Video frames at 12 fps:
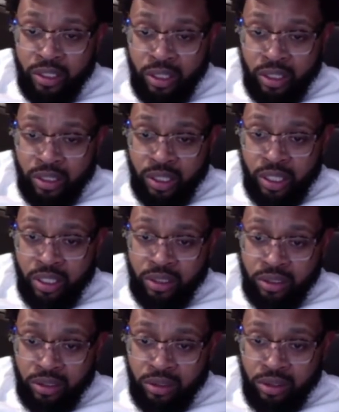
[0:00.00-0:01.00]
Looks like,
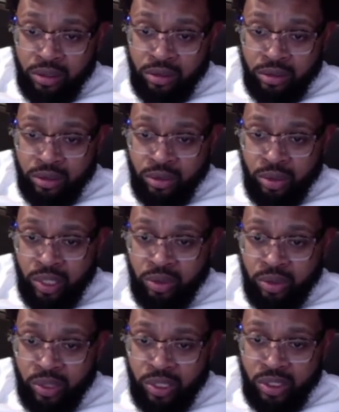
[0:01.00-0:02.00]

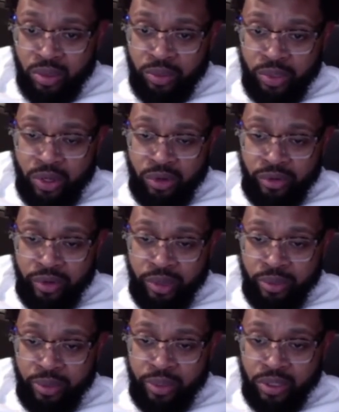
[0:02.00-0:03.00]
2020 is going to be over here
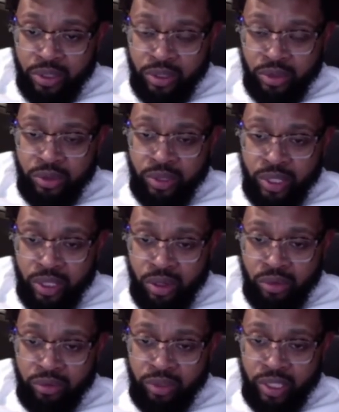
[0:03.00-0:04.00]
pretty soon, and
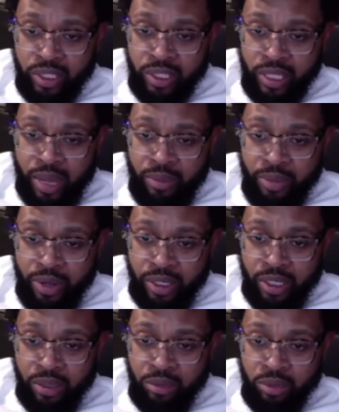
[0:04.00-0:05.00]
hopefully it's a lot better
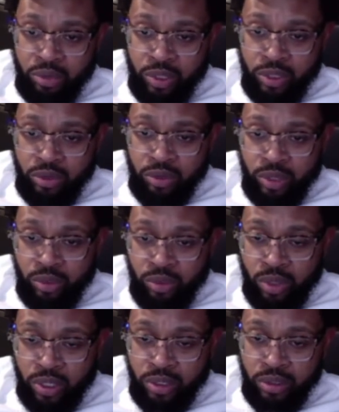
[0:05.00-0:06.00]
come 2021.
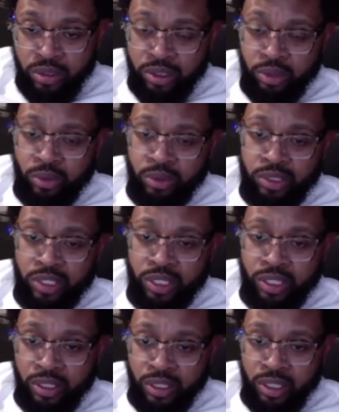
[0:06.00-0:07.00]
So we'll see.
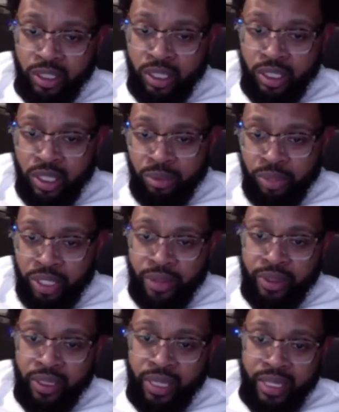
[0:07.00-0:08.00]
But
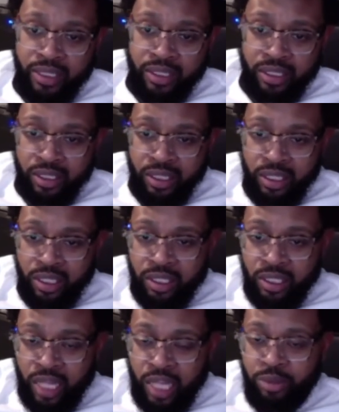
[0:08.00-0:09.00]
nonetheless,
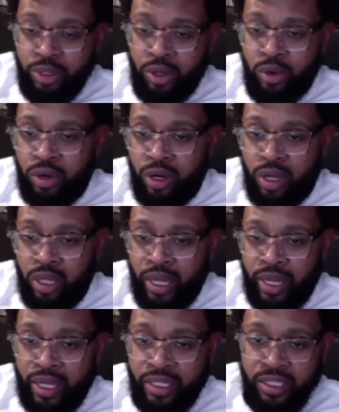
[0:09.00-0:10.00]
lots been going on, like
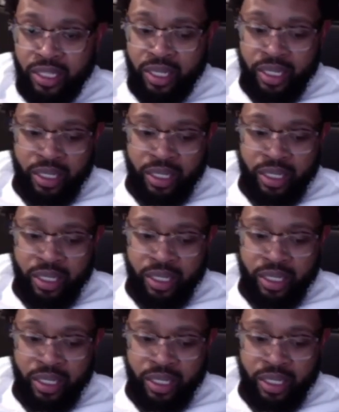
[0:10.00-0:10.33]
I said.